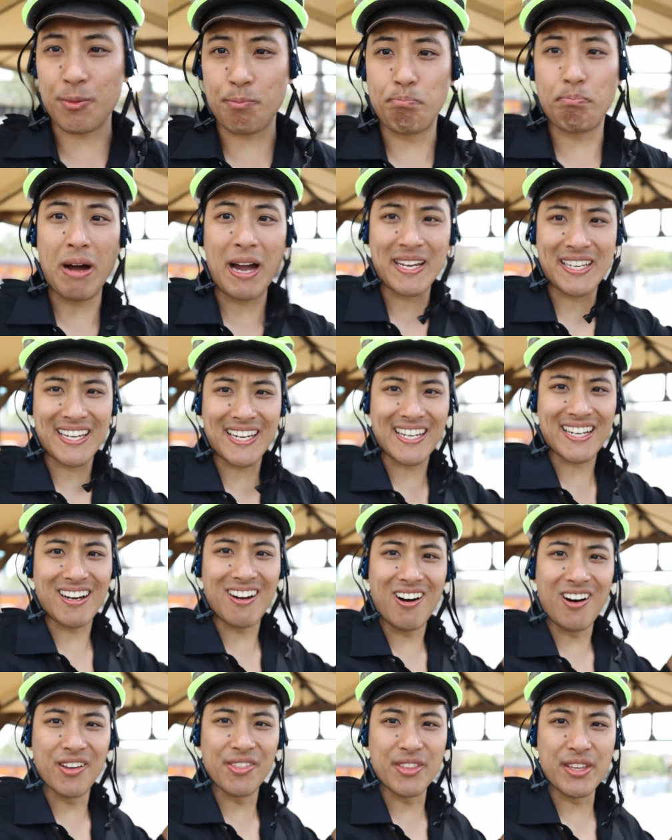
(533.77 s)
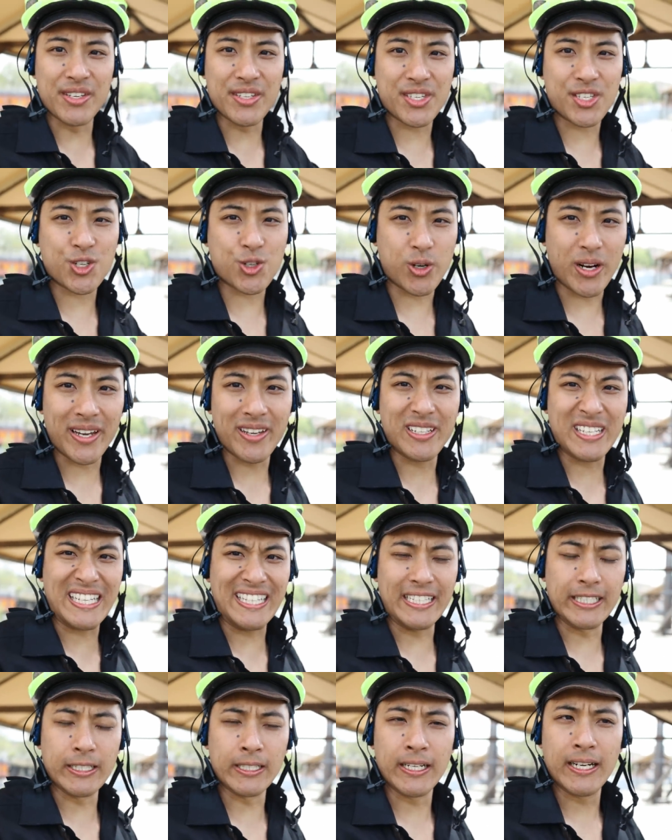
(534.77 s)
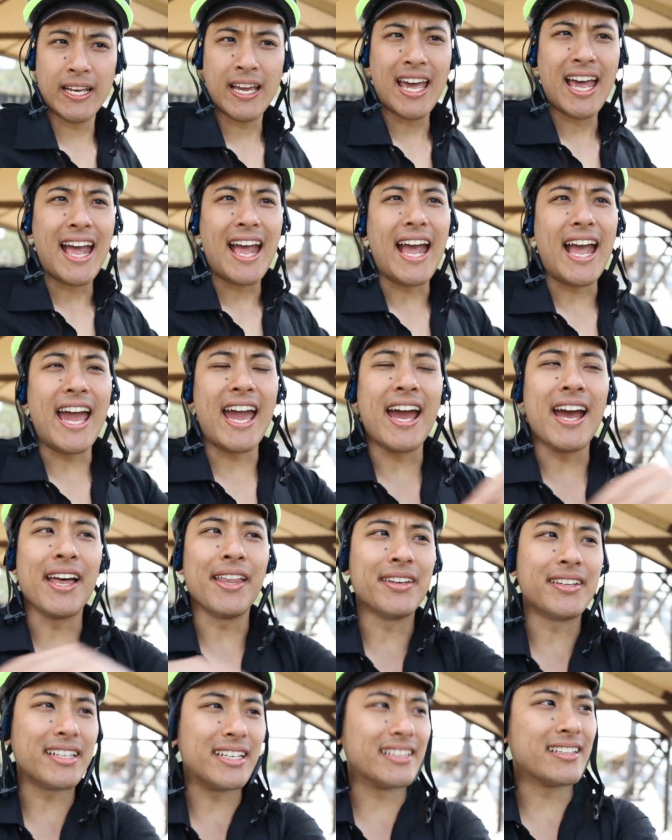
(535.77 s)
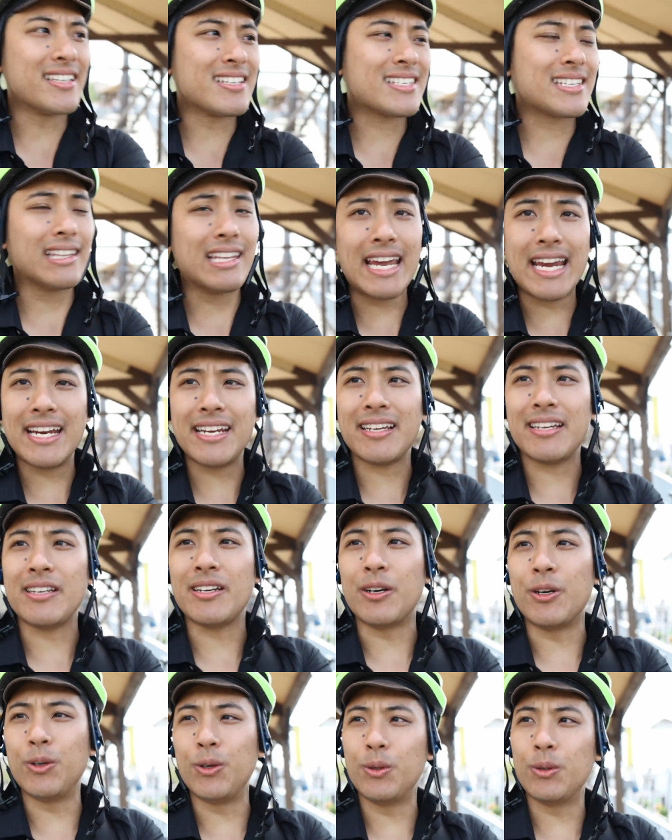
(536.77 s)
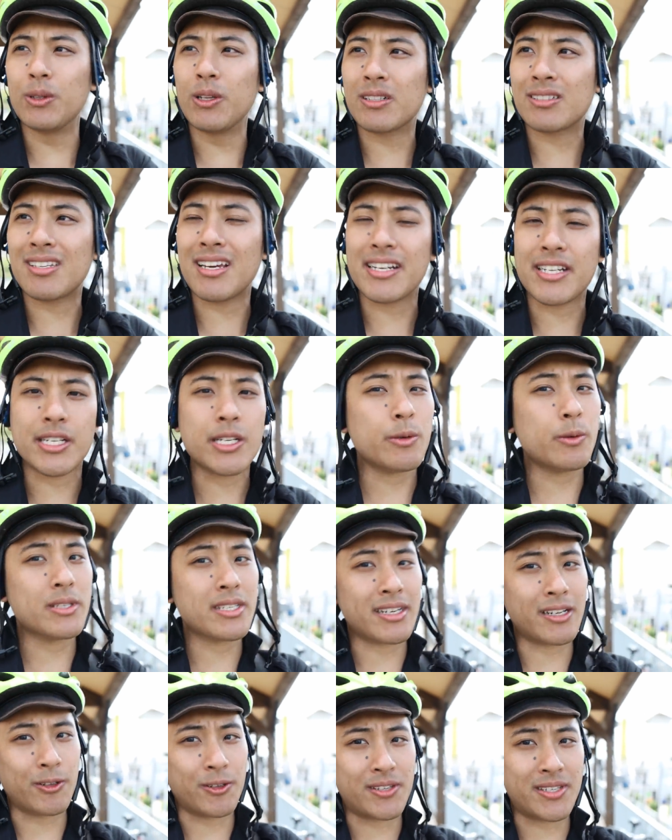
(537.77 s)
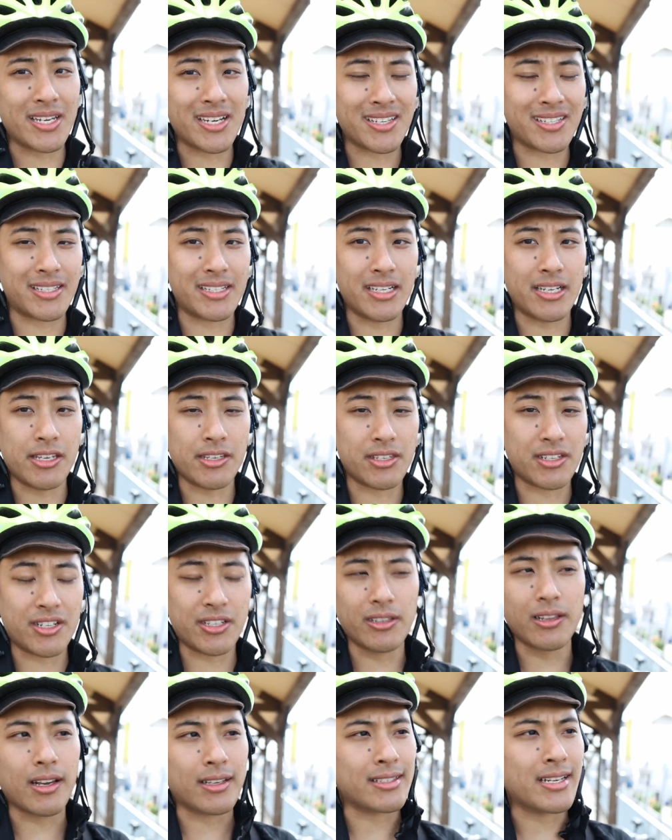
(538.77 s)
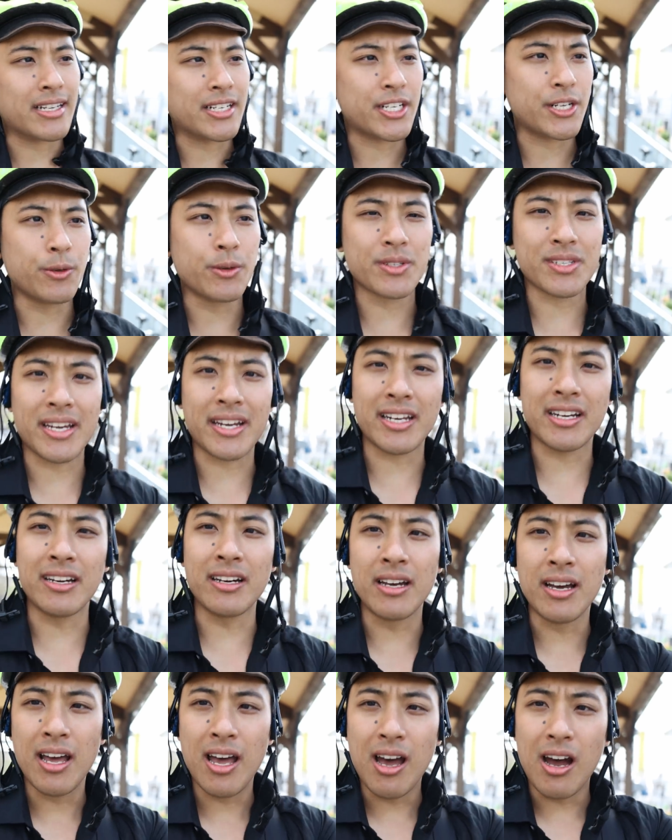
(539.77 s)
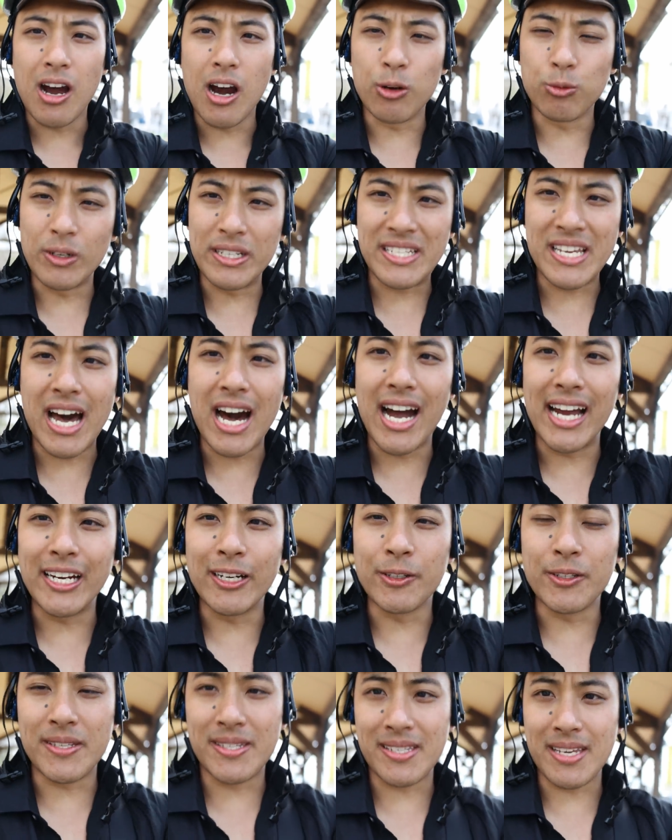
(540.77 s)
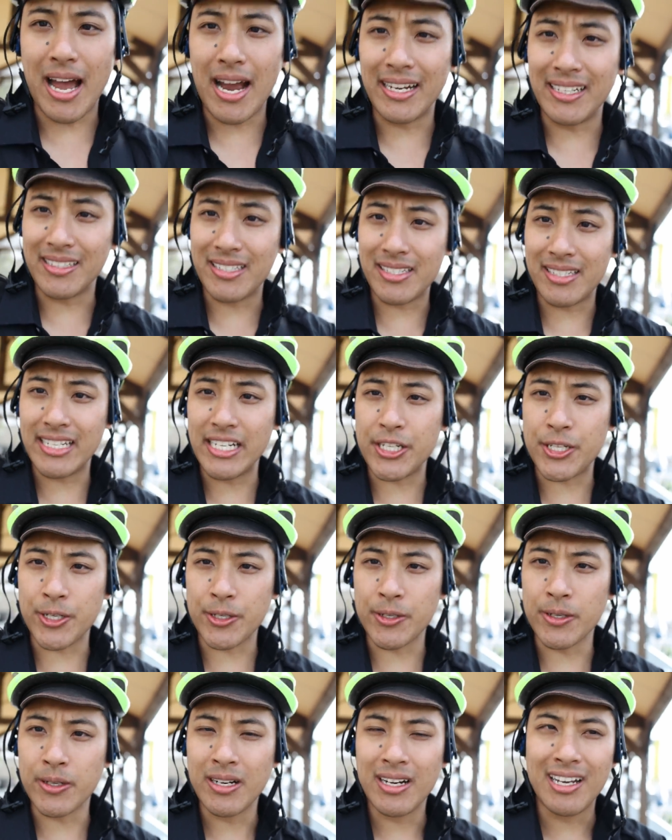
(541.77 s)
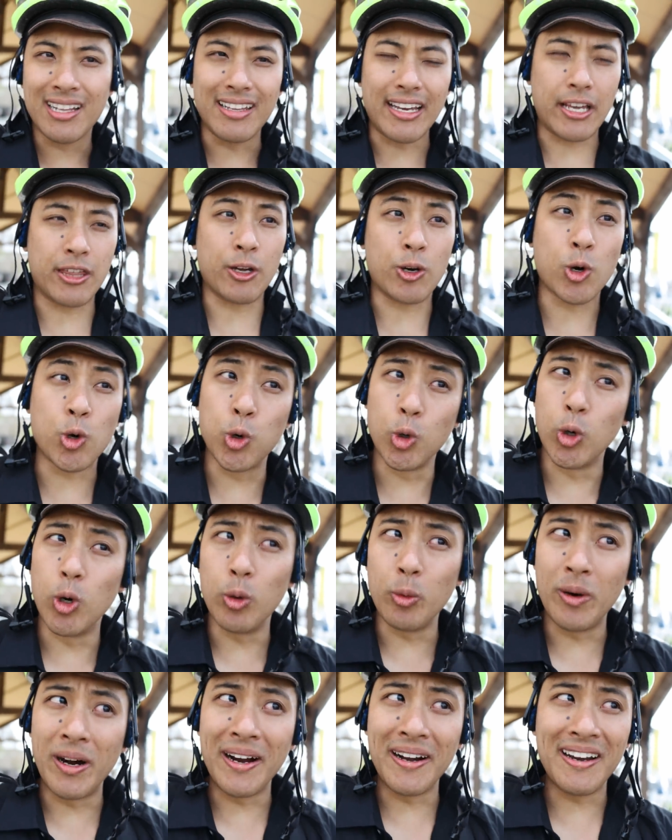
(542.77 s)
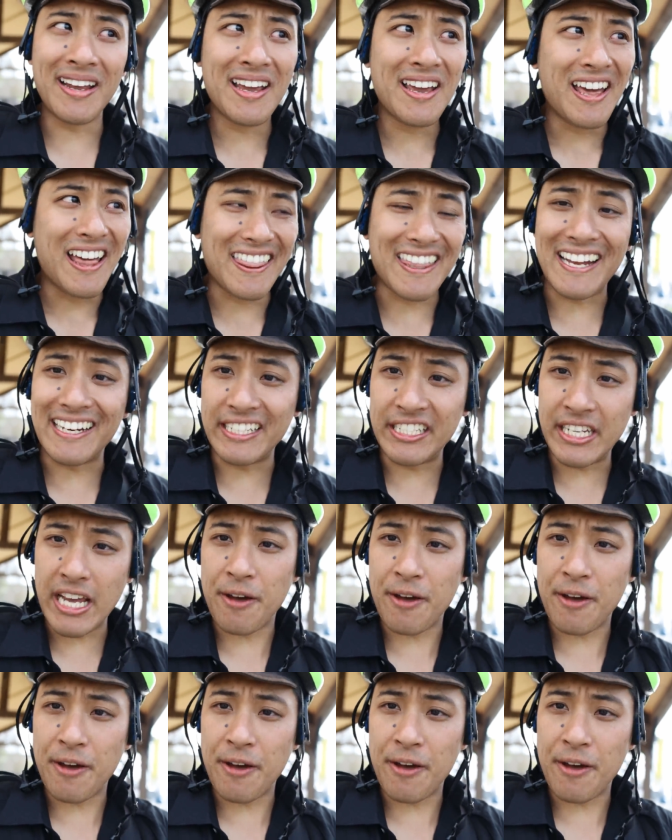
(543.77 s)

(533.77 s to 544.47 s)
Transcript: just biking on this trail here and this lady who looked like she was in her 60s, she looked like she was like a, a retired science teacher, like the cool one that